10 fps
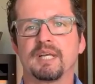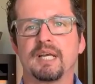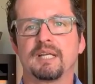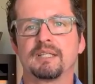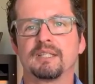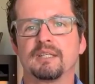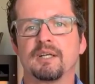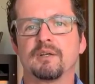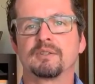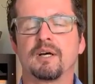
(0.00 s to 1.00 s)
And
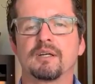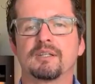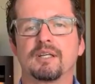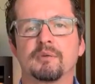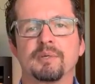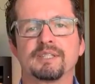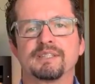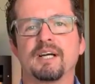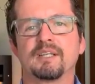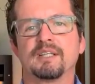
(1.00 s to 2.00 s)
talk therapy is
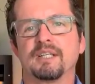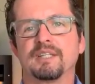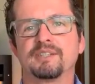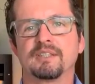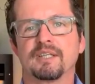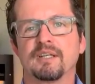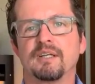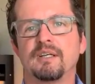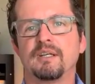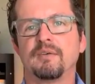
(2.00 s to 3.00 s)
not going to get you there.
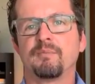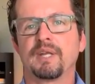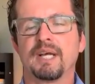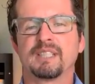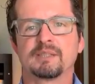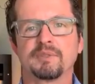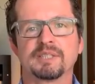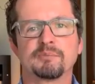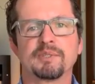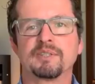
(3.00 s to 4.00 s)
It has to be
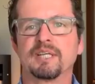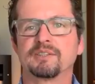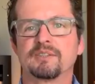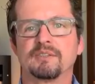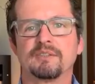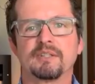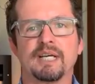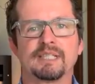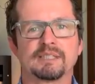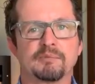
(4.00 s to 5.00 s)
experiential. It
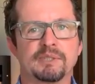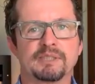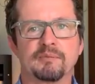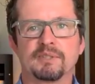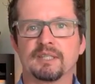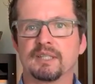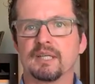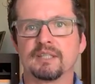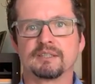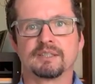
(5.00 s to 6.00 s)
has to be something that
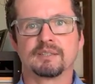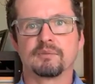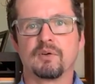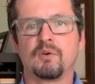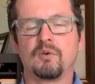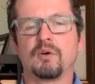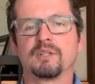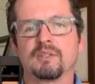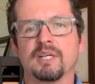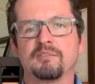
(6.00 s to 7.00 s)
is just a whole
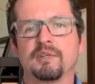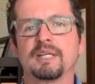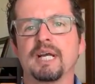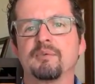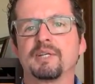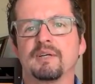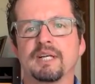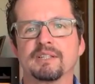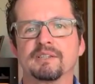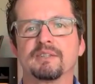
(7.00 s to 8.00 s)
other level. And now we know how
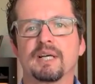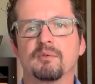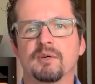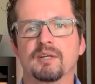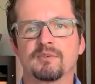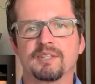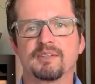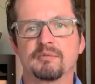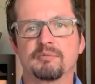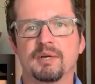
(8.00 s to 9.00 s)
to do that, working with
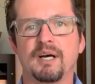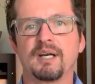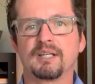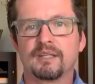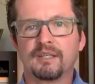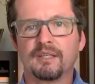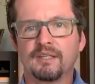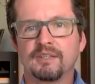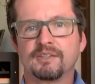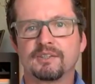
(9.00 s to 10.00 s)
your body,
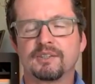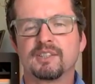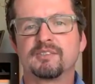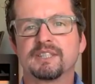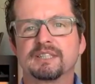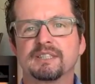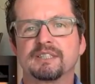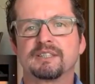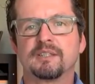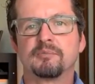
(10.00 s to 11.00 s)
your nervous
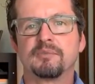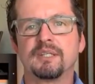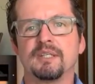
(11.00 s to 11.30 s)
system.